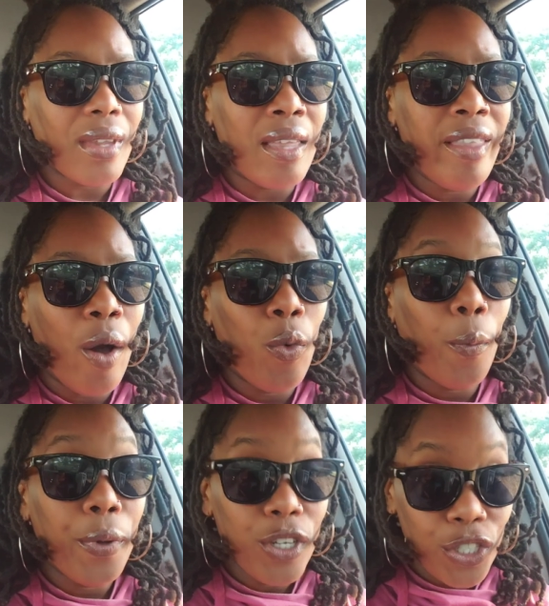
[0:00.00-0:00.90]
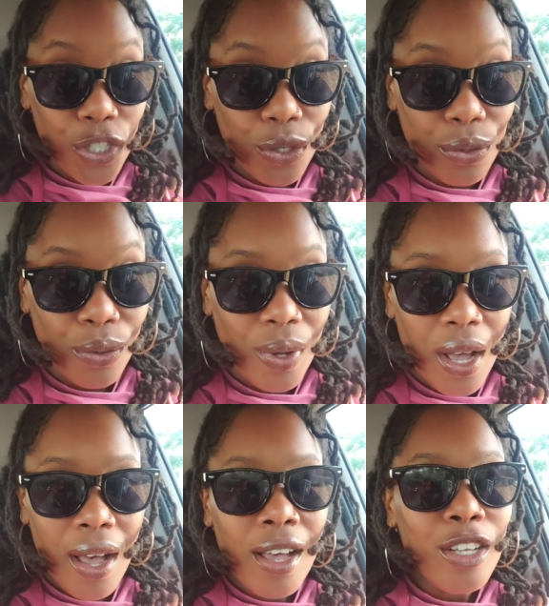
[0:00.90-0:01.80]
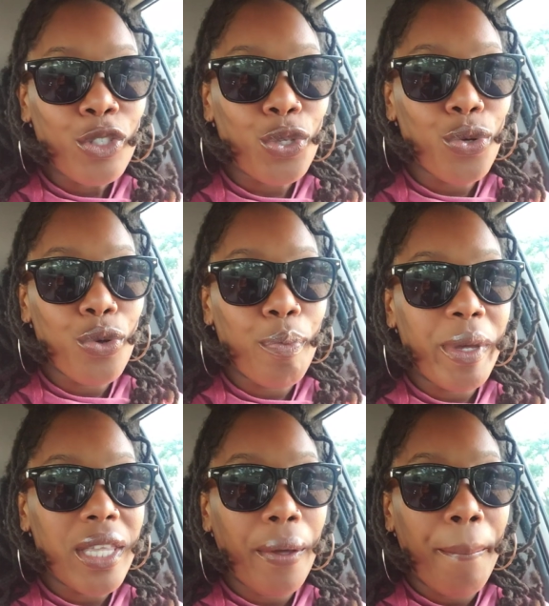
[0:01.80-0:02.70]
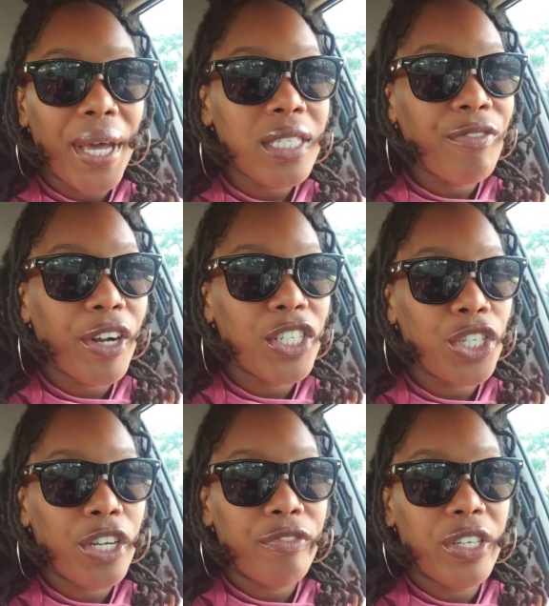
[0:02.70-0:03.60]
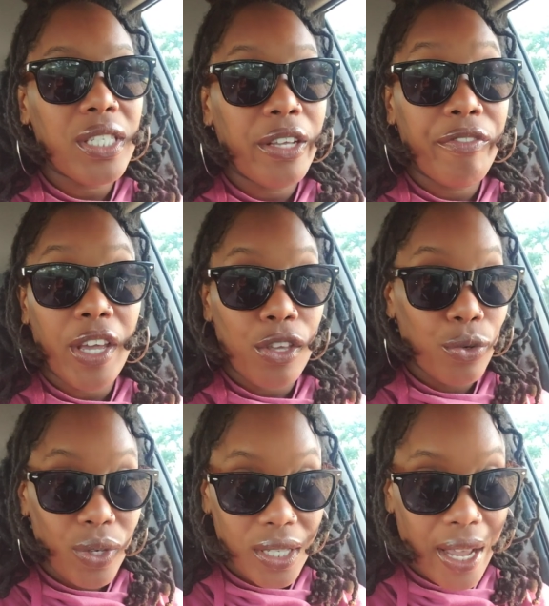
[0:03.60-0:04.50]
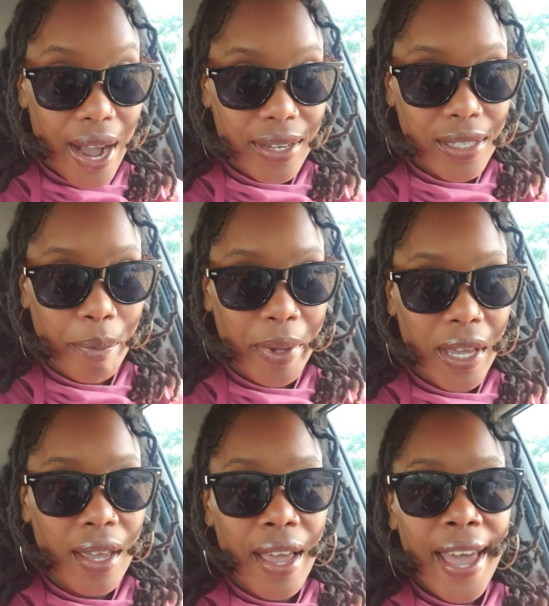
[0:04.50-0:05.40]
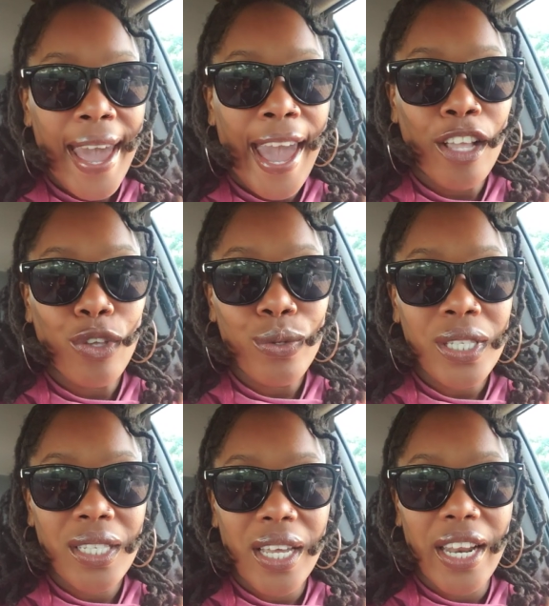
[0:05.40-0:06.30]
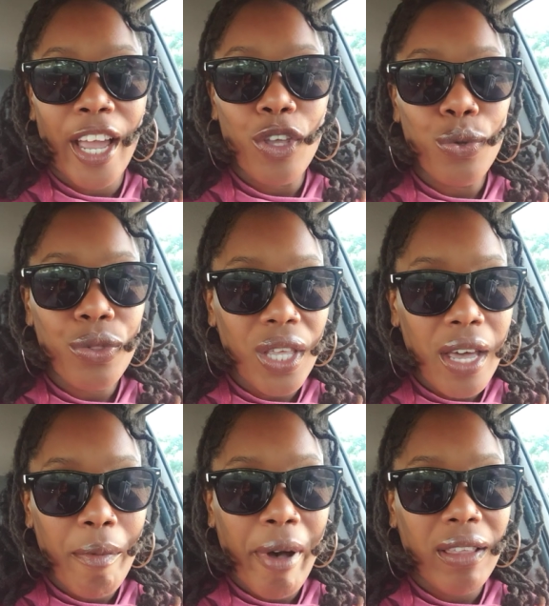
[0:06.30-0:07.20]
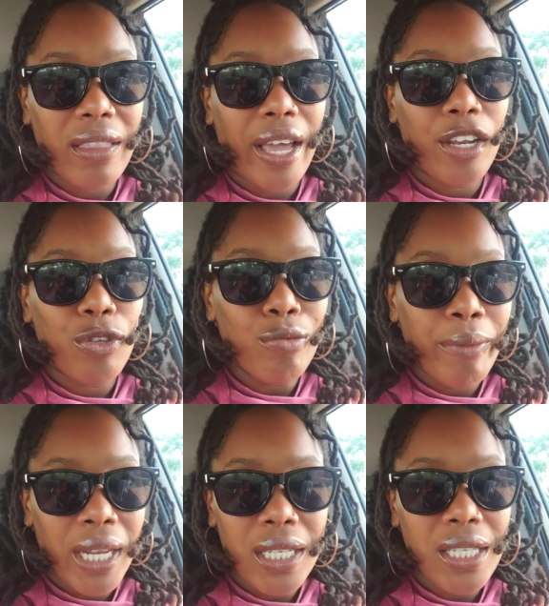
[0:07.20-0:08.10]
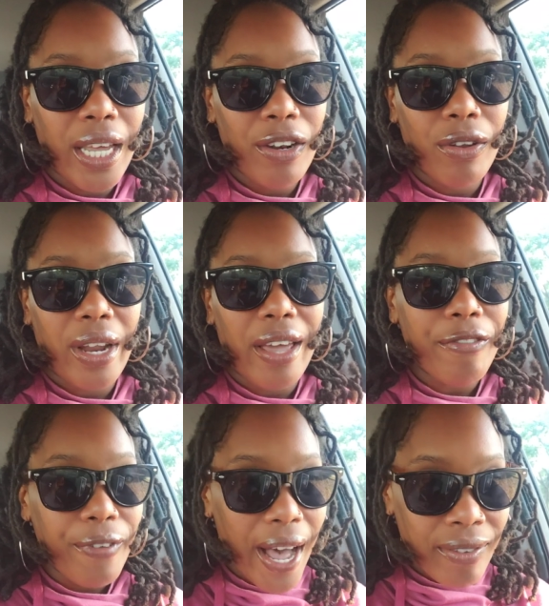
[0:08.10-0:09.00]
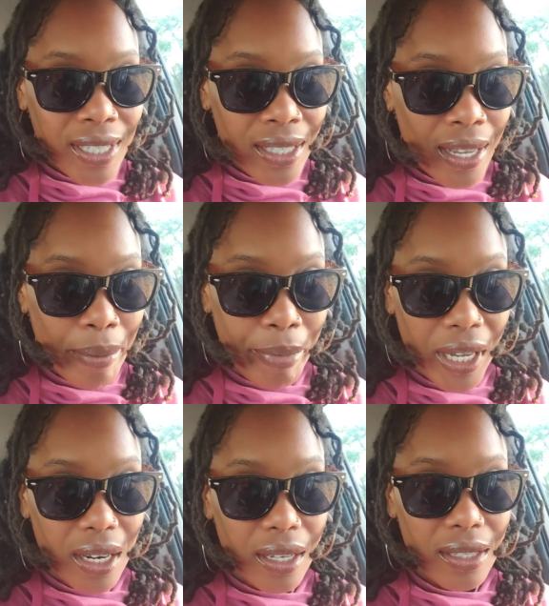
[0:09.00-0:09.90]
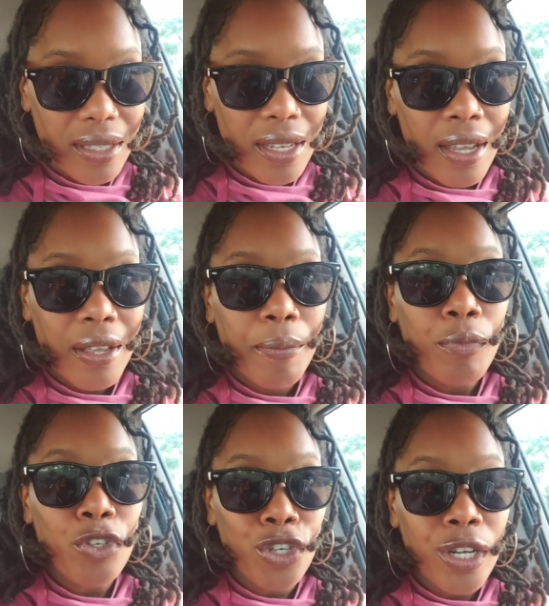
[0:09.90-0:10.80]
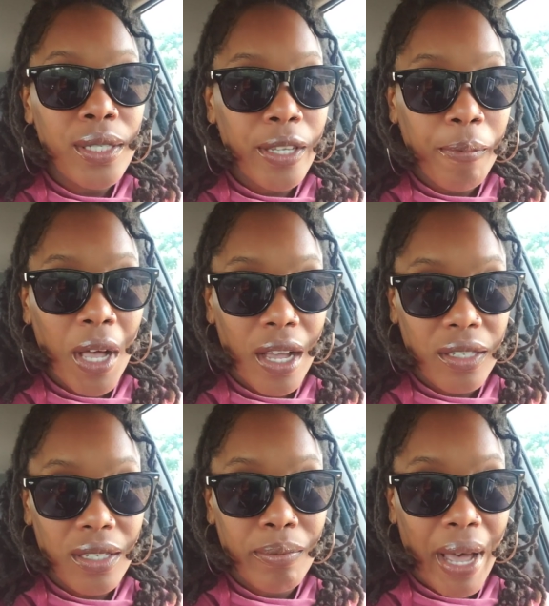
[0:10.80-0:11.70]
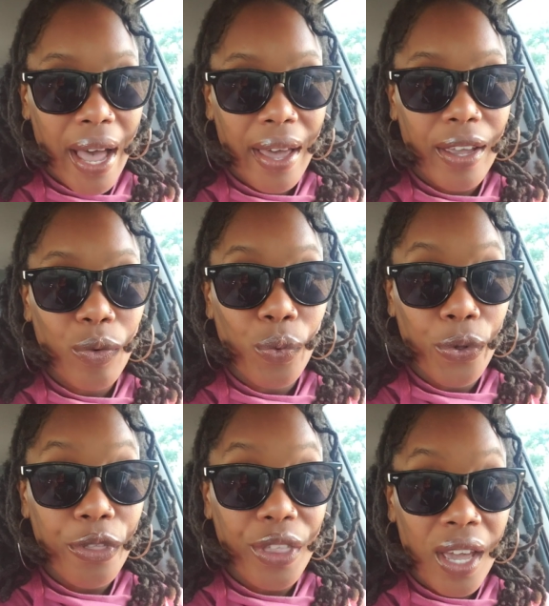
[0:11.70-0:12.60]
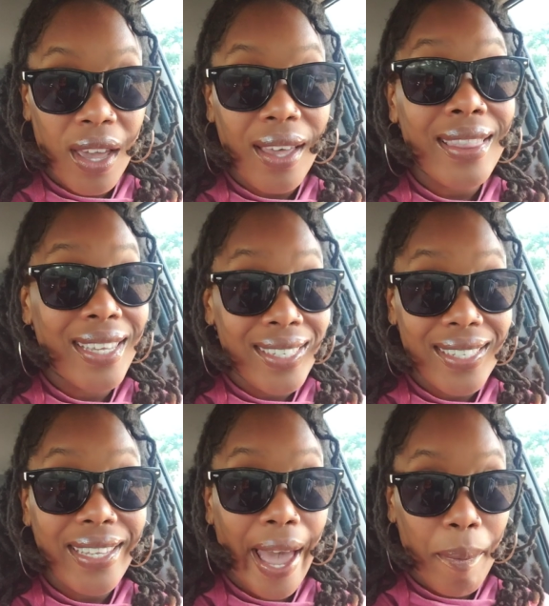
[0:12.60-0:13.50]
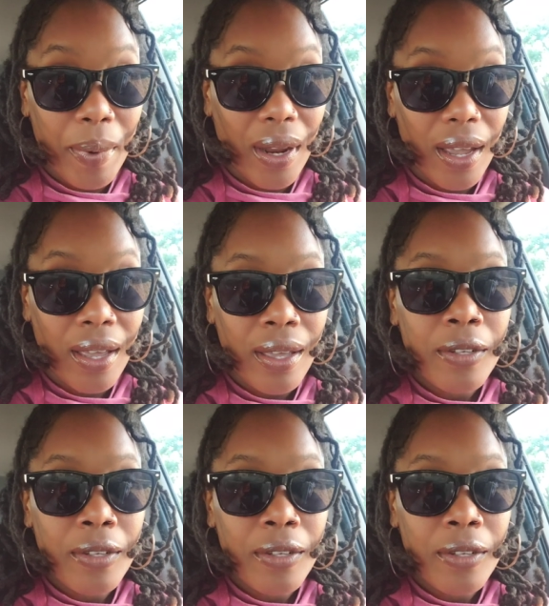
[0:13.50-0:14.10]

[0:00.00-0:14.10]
that will push you to be the best version of yourself that you desire to be. And you sit and you think about that and you meditate on that 5 to 10 minutes. Your subconscious mind will think this is happening.